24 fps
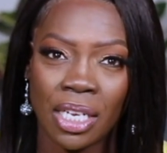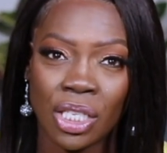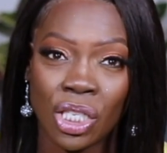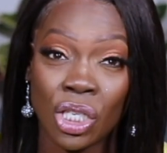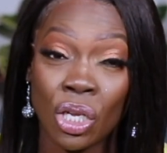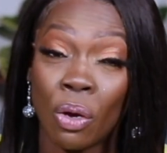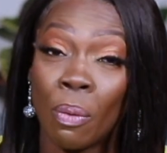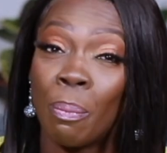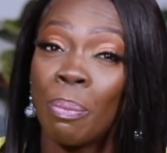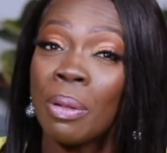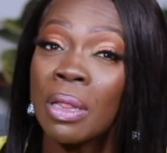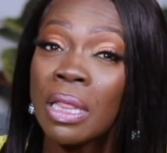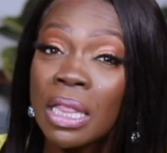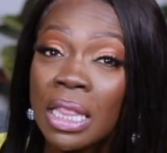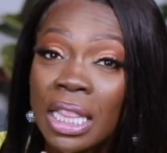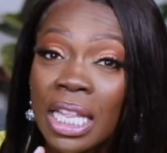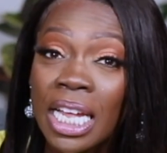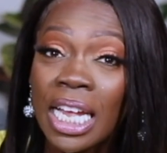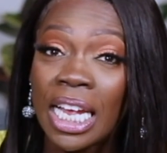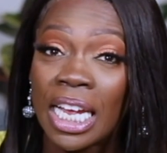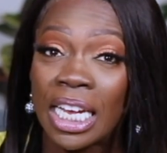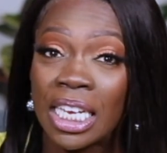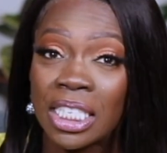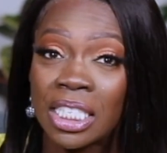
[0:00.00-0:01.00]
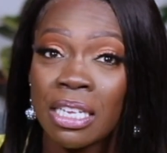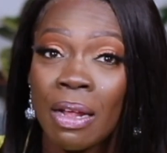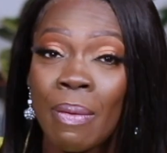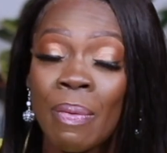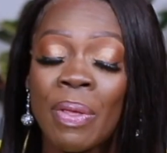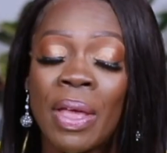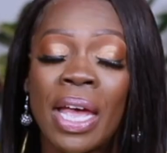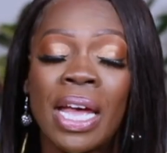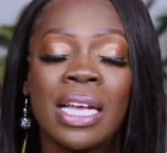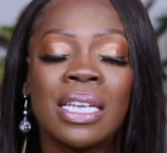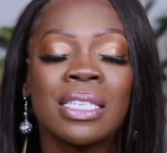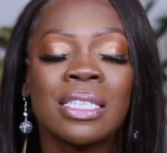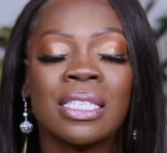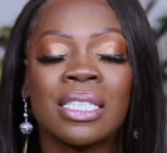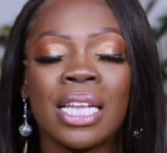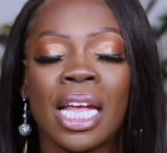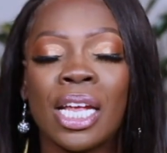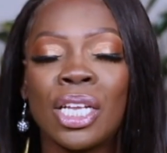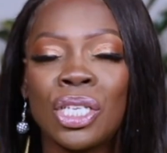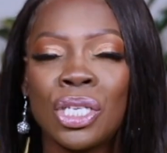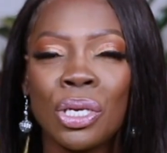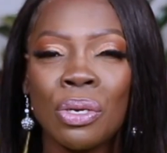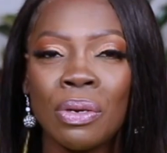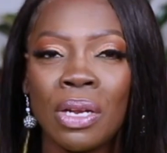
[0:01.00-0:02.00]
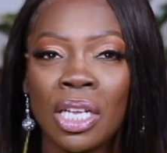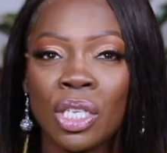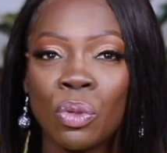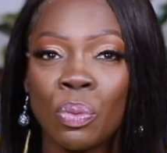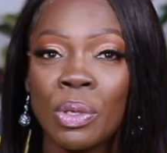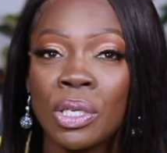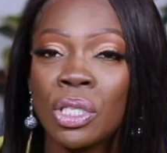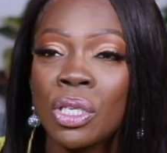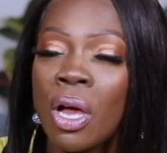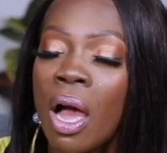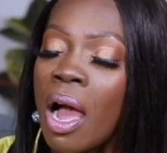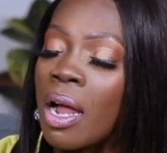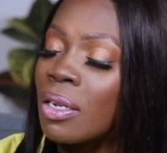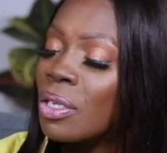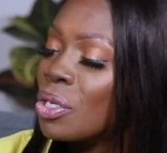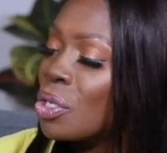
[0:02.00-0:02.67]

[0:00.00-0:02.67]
So please stay tuned as we talk to